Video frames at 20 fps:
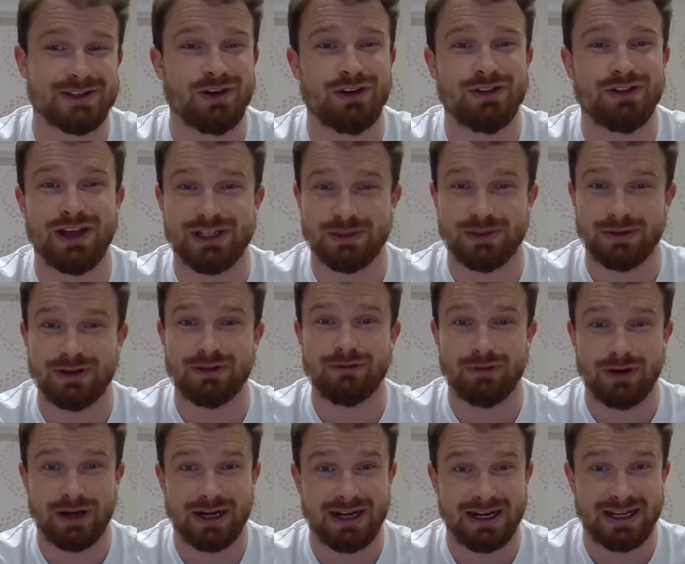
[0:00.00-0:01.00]
It's not nice when
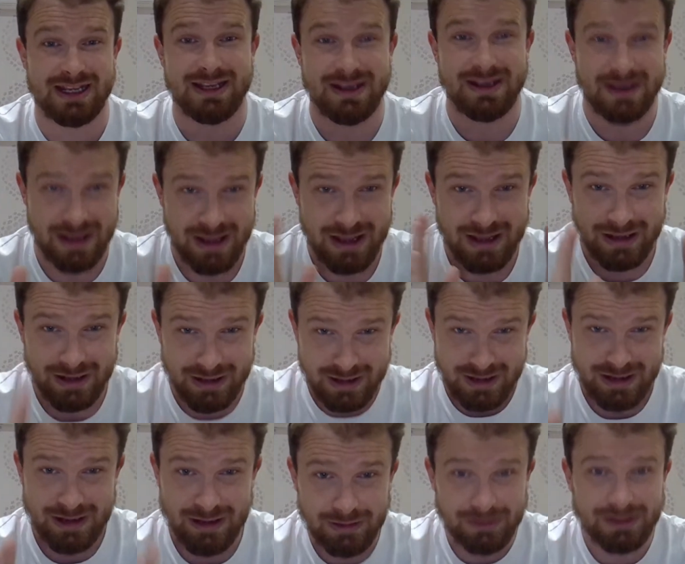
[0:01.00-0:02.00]
you really
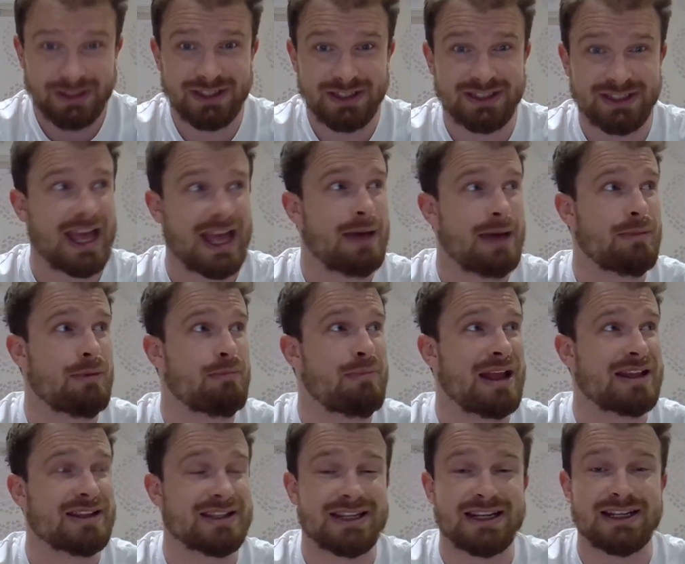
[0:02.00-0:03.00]
stem and
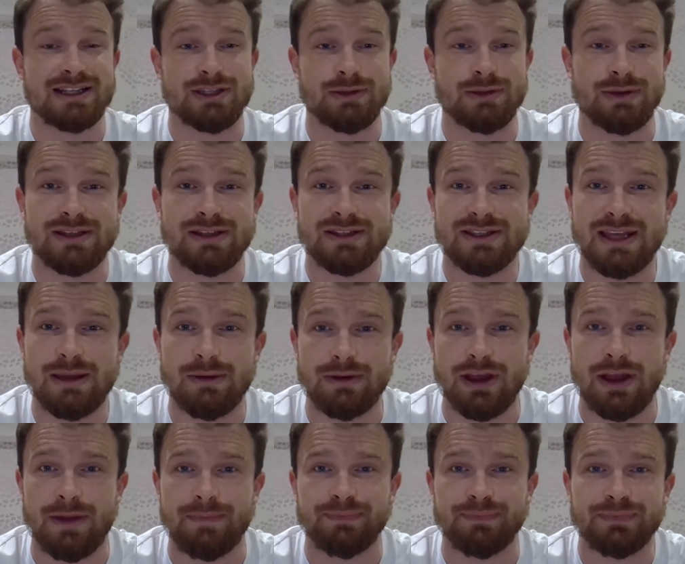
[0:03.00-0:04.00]
pencil into it. So there
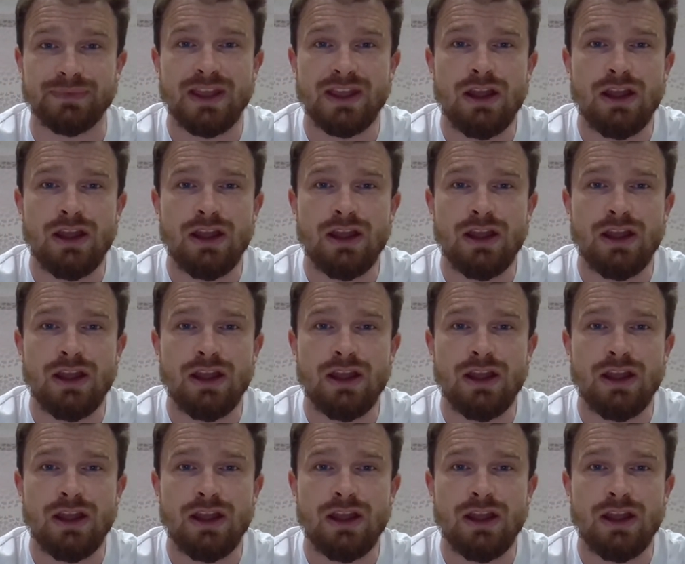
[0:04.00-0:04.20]
we go.